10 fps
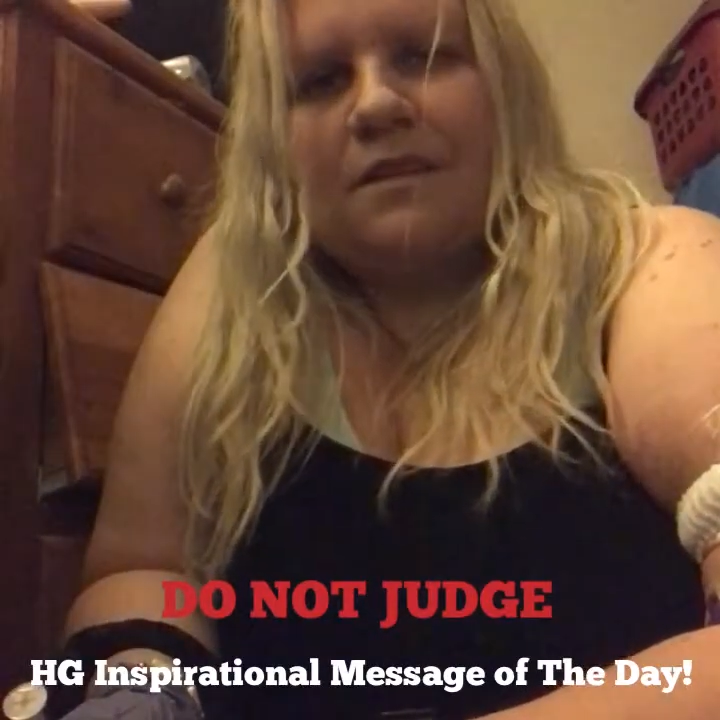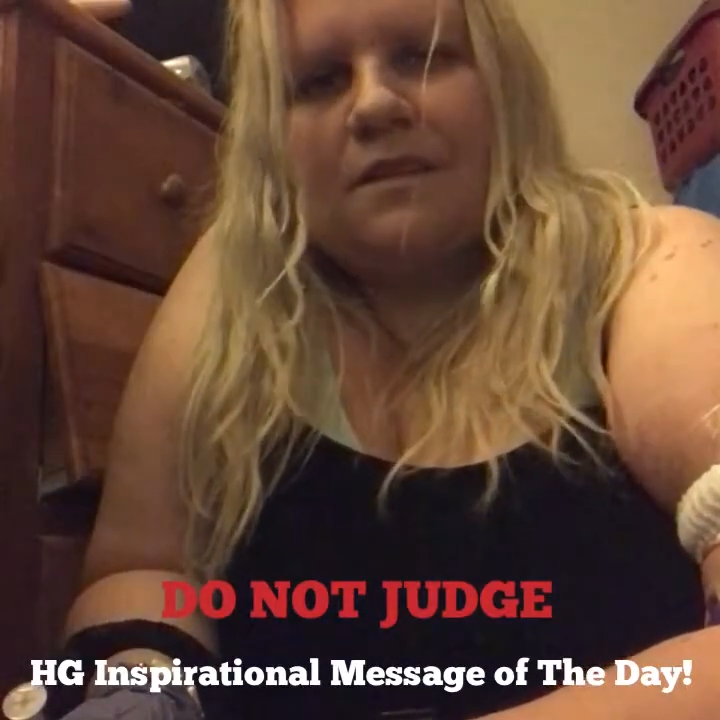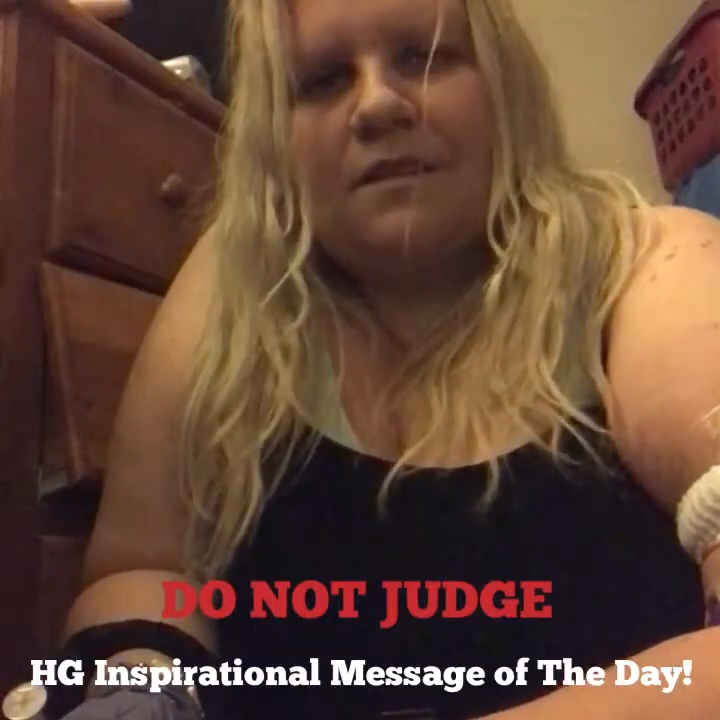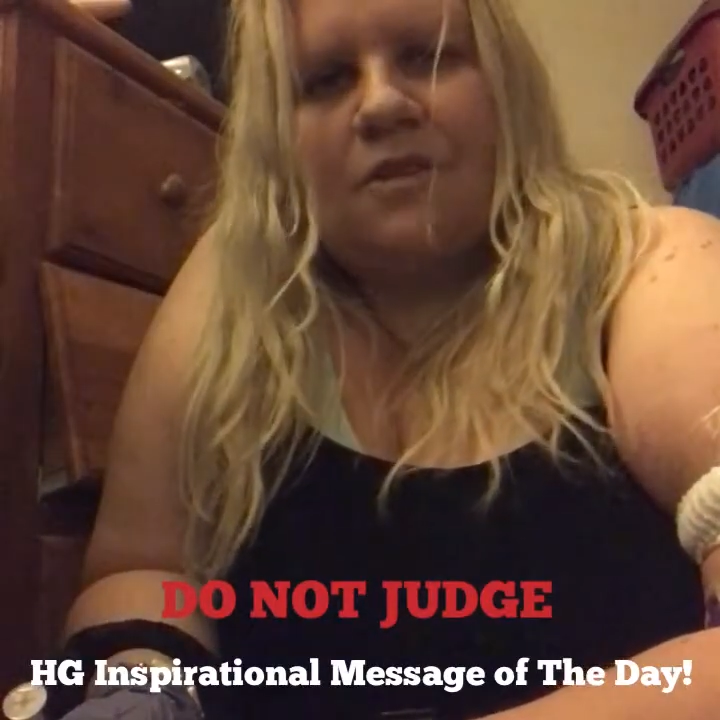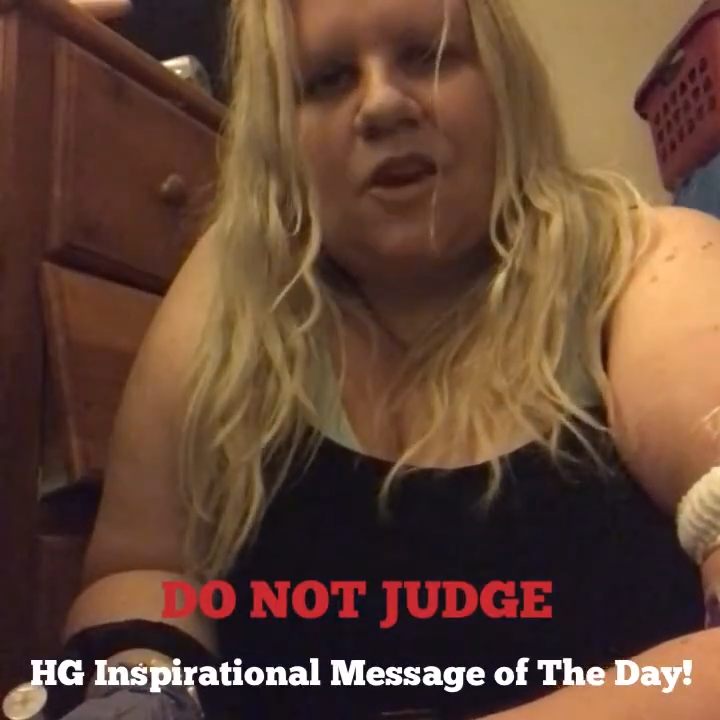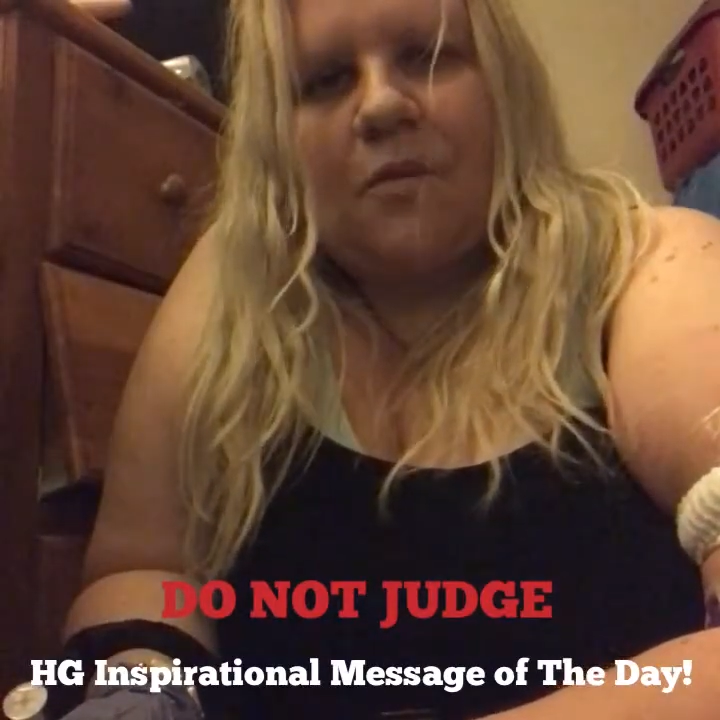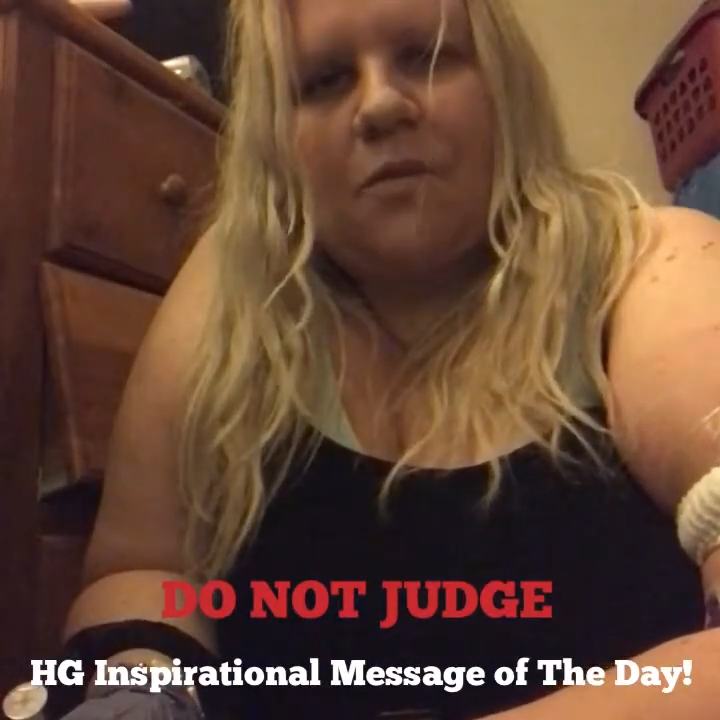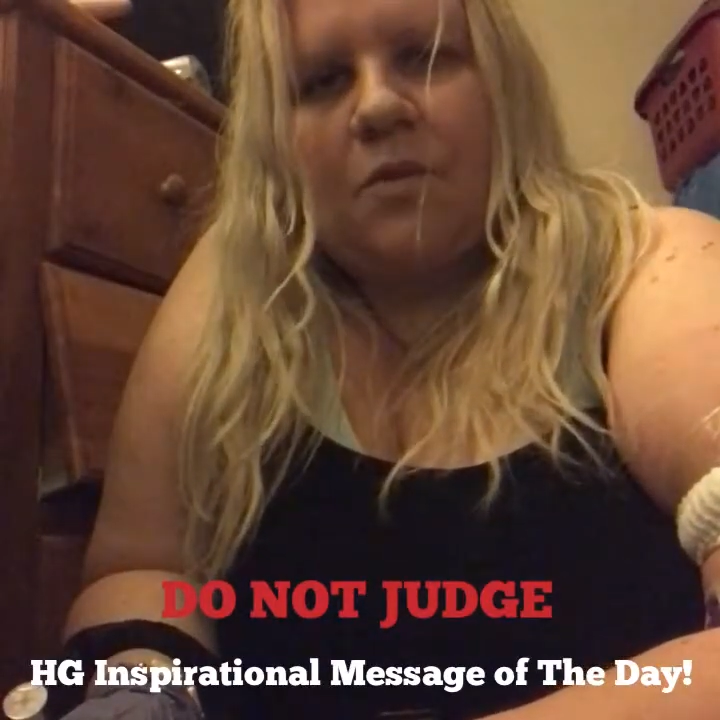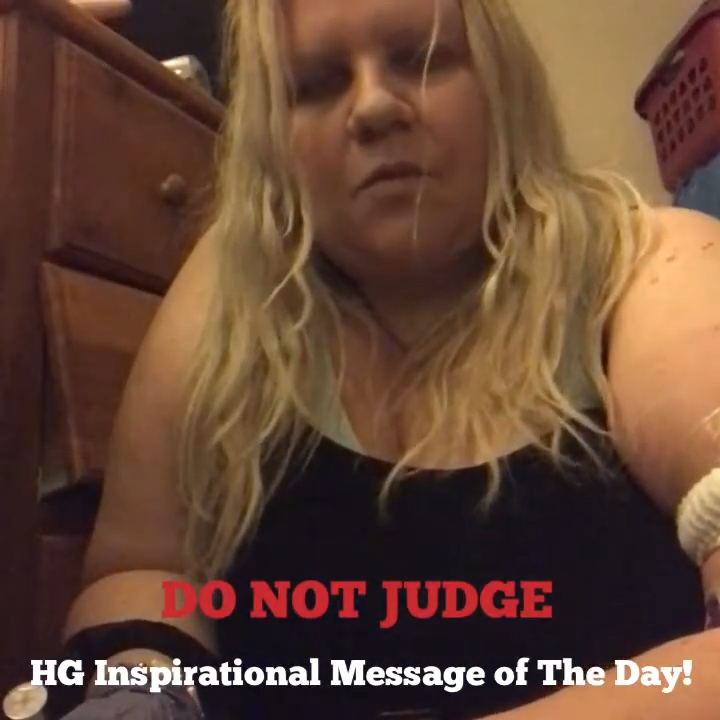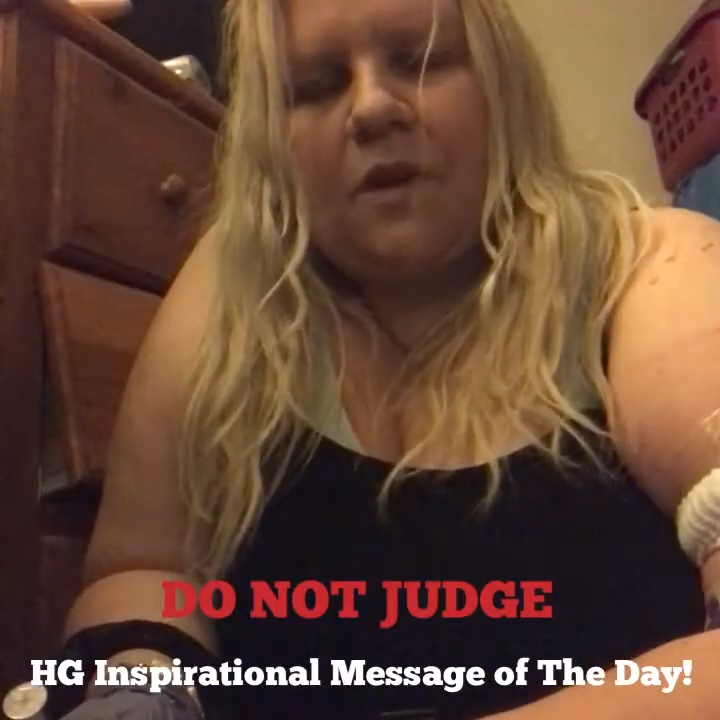to stop
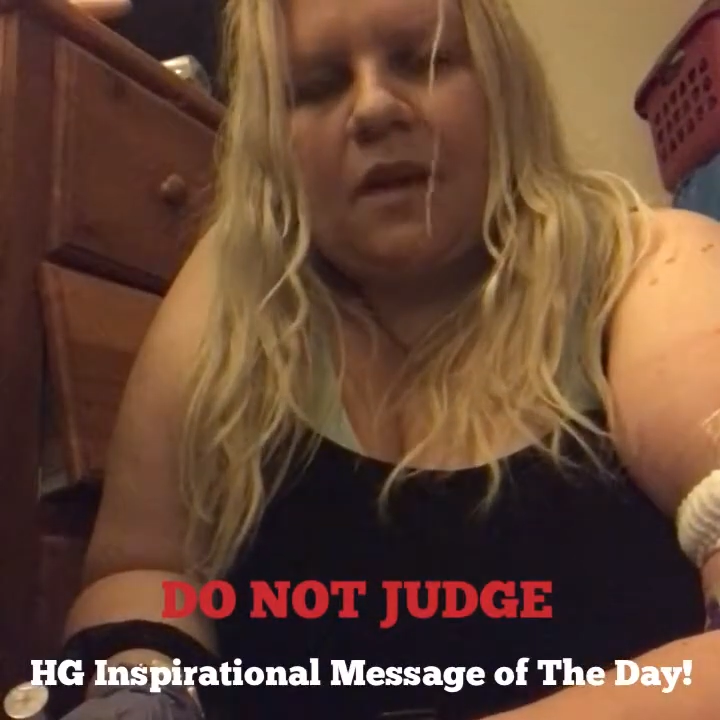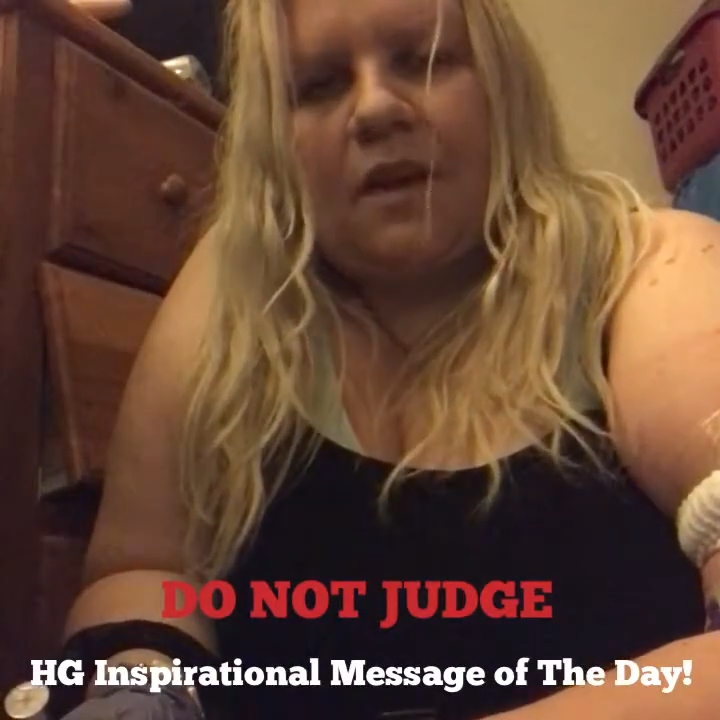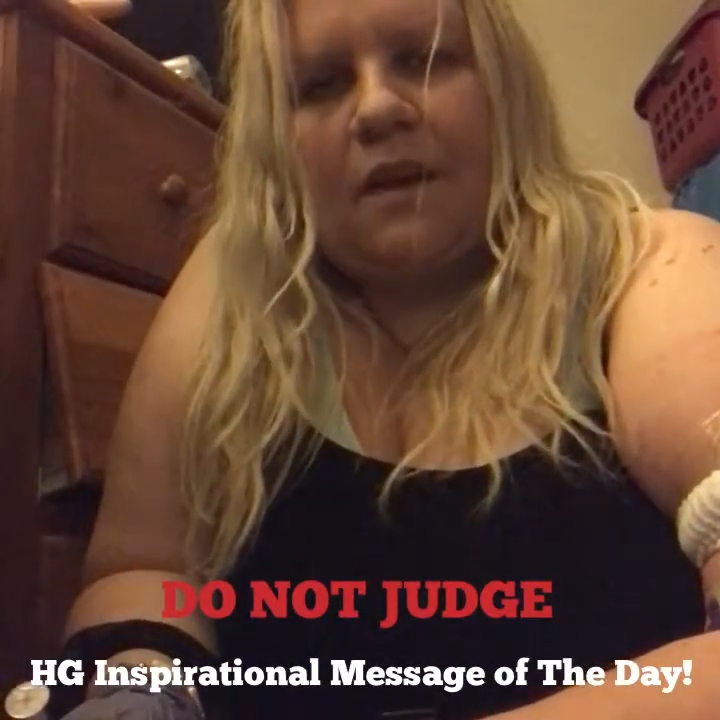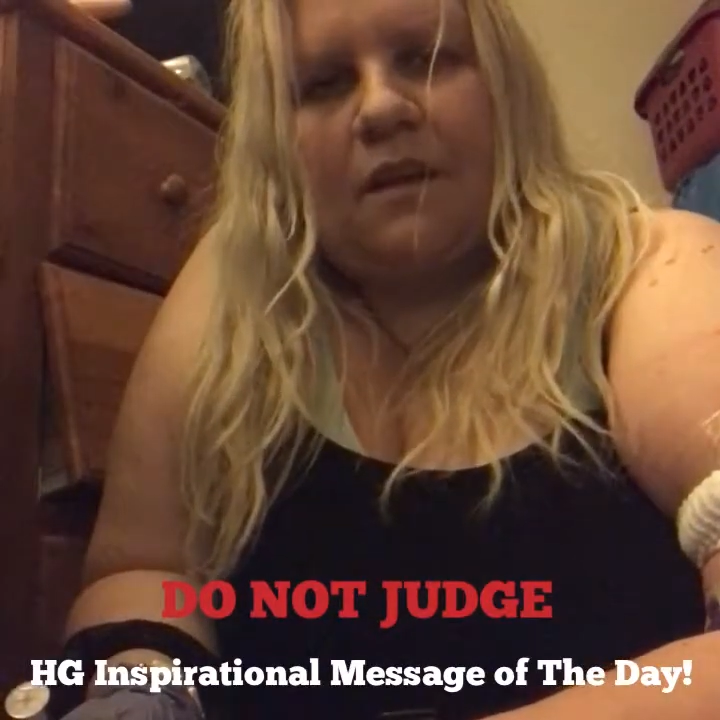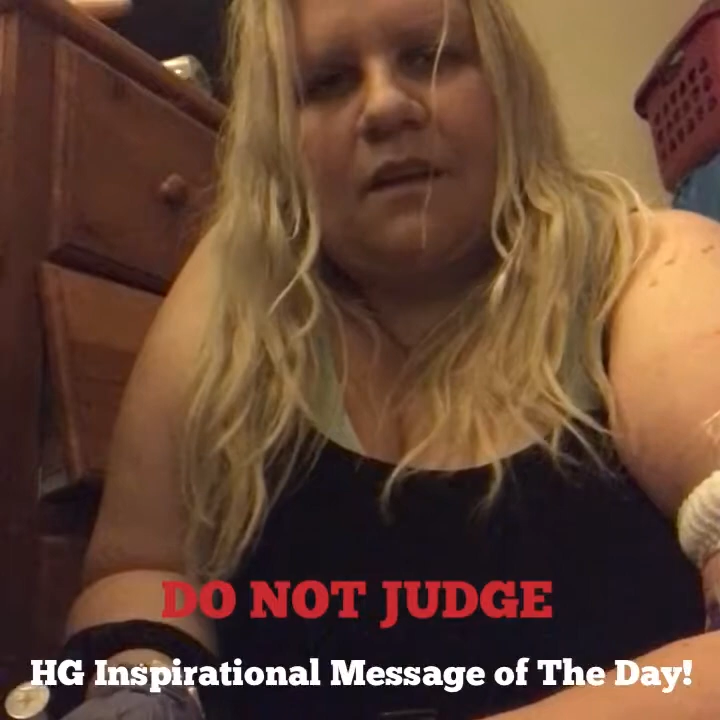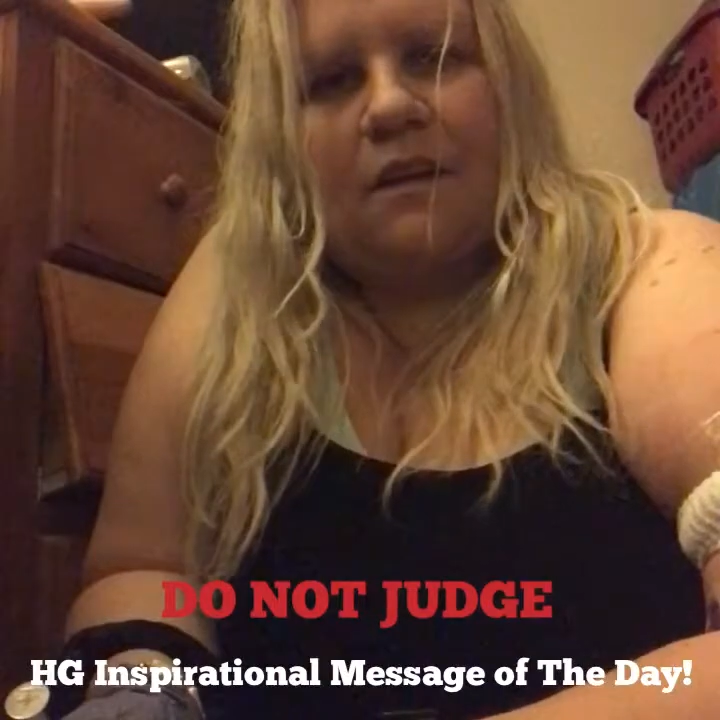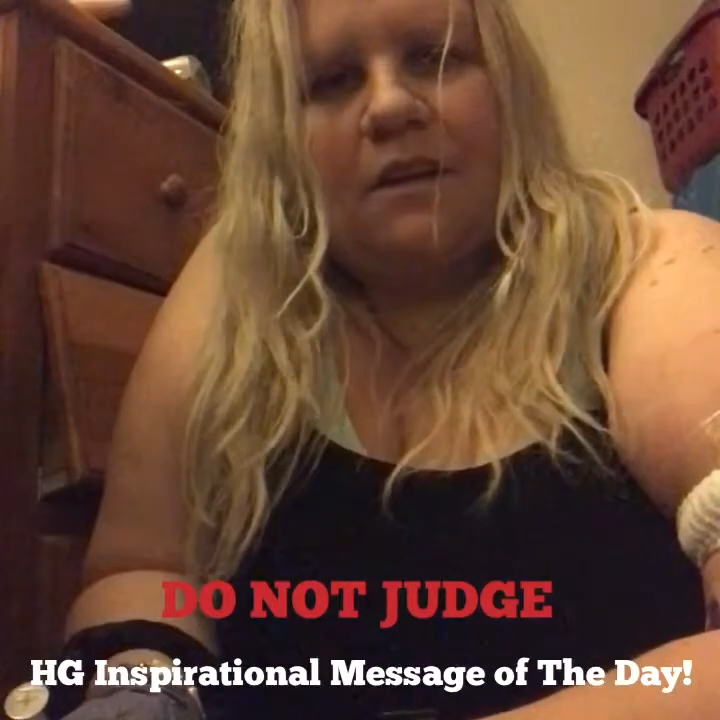the pain,